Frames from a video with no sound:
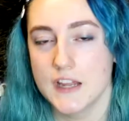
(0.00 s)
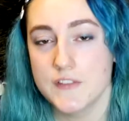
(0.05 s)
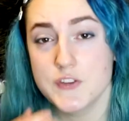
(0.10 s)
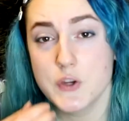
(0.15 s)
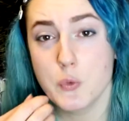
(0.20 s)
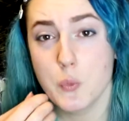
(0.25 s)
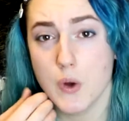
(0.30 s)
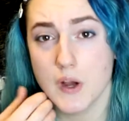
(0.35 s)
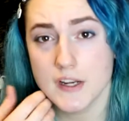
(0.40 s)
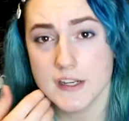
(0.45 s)

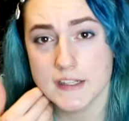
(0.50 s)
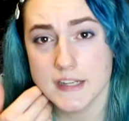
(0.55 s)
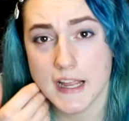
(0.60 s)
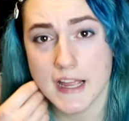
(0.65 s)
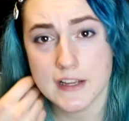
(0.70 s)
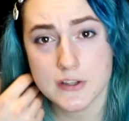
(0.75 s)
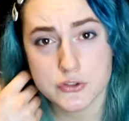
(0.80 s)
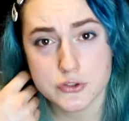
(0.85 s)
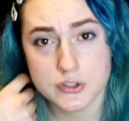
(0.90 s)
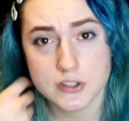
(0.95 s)
If you want
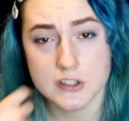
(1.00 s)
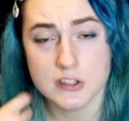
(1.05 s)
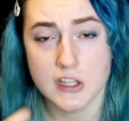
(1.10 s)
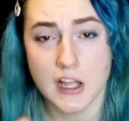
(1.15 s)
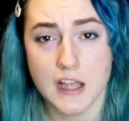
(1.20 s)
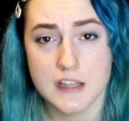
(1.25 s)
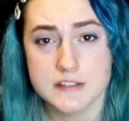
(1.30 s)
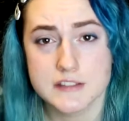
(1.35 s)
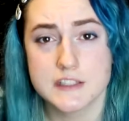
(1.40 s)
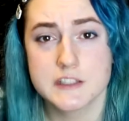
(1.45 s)
an extra
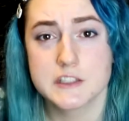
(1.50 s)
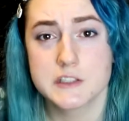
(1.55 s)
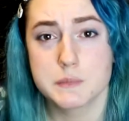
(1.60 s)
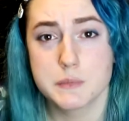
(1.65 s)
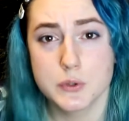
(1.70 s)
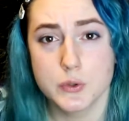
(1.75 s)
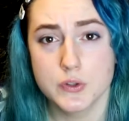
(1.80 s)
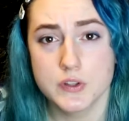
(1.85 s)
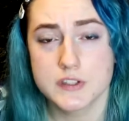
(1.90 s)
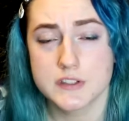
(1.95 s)
glossy,
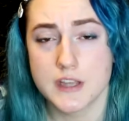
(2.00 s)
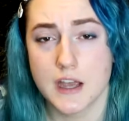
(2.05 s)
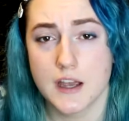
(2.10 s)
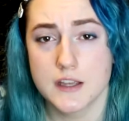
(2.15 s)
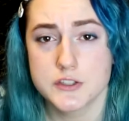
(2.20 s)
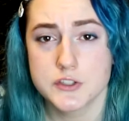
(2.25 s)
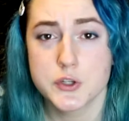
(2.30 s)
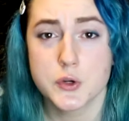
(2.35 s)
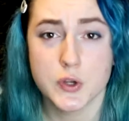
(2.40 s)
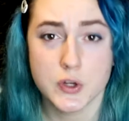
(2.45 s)
smooth
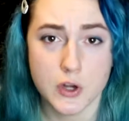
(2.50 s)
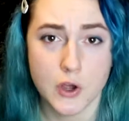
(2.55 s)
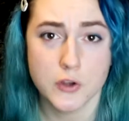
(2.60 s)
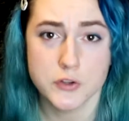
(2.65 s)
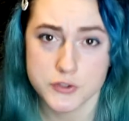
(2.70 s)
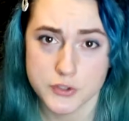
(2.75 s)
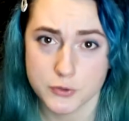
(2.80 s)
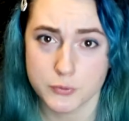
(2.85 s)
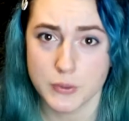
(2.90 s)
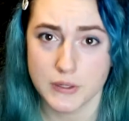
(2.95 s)
sauce, you can
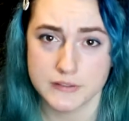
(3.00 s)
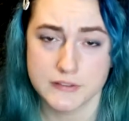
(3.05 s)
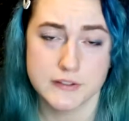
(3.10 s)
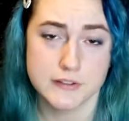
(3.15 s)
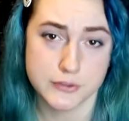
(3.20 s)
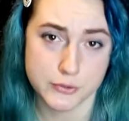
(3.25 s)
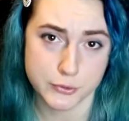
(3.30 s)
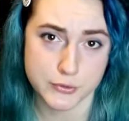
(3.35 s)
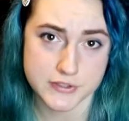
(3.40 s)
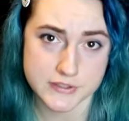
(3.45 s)
also run
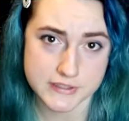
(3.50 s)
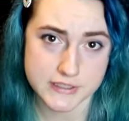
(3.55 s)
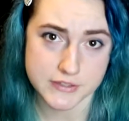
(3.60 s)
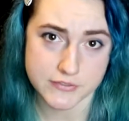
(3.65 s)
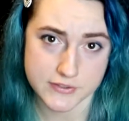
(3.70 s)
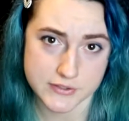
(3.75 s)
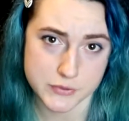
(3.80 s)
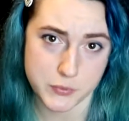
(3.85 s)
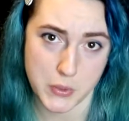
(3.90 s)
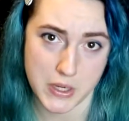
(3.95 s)
this through a
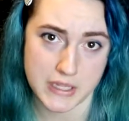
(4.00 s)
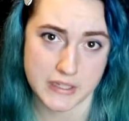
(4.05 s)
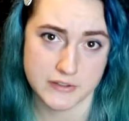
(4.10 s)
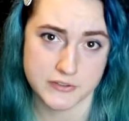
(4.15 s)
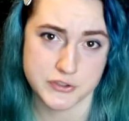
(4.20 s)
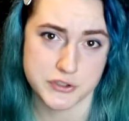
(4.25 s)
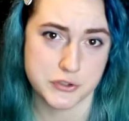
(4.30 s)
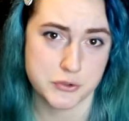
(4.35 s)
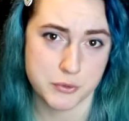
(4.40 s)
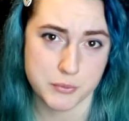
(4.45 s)
sieve as
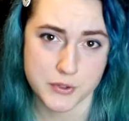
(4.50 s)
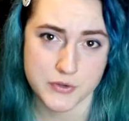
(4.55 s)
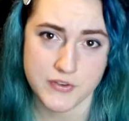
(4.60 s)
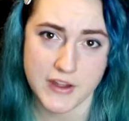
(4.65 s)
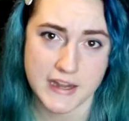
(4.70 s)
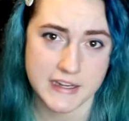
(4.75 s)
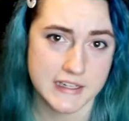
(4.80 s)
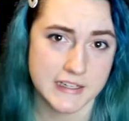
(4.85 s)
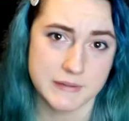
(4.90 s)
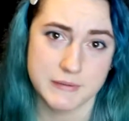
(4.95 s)
well, just to
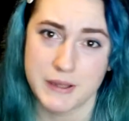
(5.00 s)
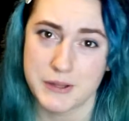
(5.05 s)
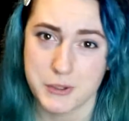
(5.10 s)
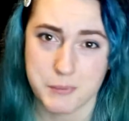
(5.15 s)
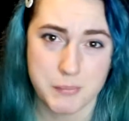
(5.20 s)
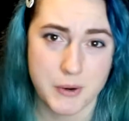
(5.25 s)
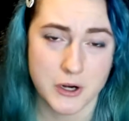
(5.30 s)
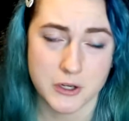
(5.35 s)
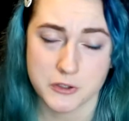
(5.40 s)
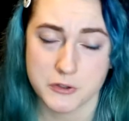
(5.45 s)
remove any
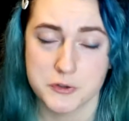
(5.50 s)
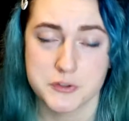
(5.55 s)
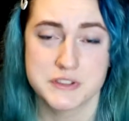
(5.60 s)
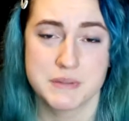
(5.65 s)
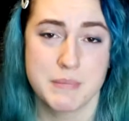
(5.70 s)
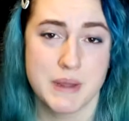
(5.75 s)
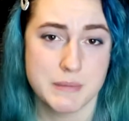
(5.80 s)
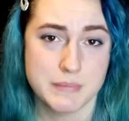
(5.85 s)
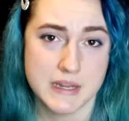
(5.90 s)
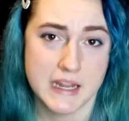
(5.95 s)
other particles
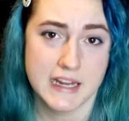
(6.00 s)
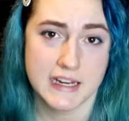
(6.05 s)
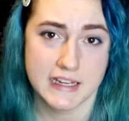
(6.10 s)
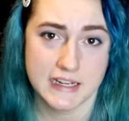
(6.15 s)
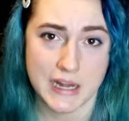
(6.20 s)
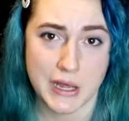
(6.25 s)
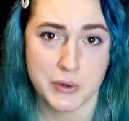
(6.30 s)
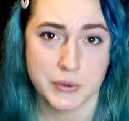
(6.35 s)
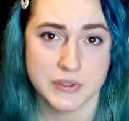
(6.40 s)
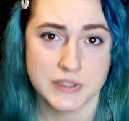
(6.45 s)
that might be
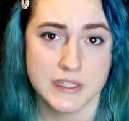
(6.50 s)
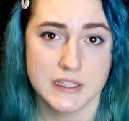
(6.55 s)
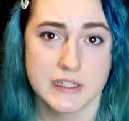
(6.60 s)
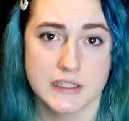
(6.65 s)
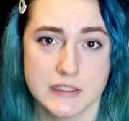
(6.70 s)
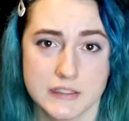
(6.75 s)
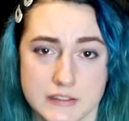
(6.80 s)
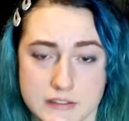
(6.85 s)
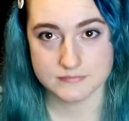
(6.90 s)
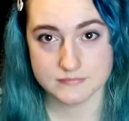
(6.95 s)
hanging out in
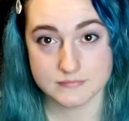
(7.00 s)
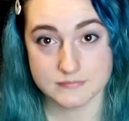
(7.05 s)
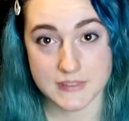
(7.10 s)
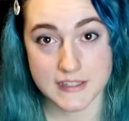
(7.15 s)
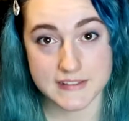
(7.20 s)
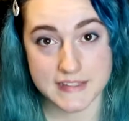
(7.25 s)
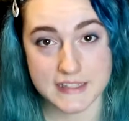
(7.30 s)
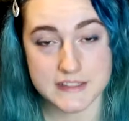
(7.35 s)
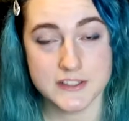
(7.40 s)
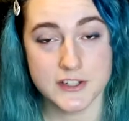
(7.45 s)
there.
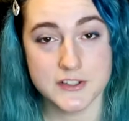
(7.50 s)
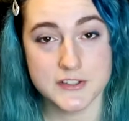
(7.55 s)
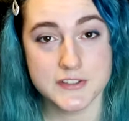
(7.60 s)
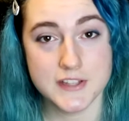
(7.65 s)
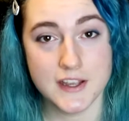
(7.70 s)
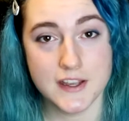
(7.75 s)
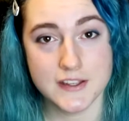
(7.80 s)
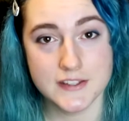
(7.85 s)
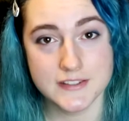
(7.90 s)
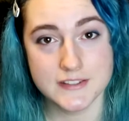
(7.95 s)
And that's our
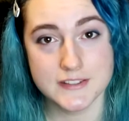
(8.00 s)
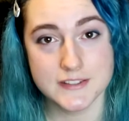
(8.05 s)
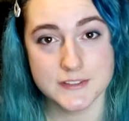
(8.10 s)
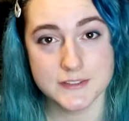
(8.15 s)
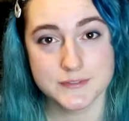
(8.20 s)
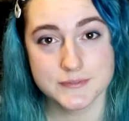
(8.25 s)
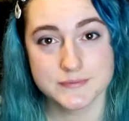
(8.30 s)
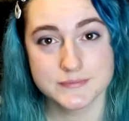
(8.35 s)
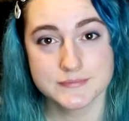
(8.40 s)
sauce.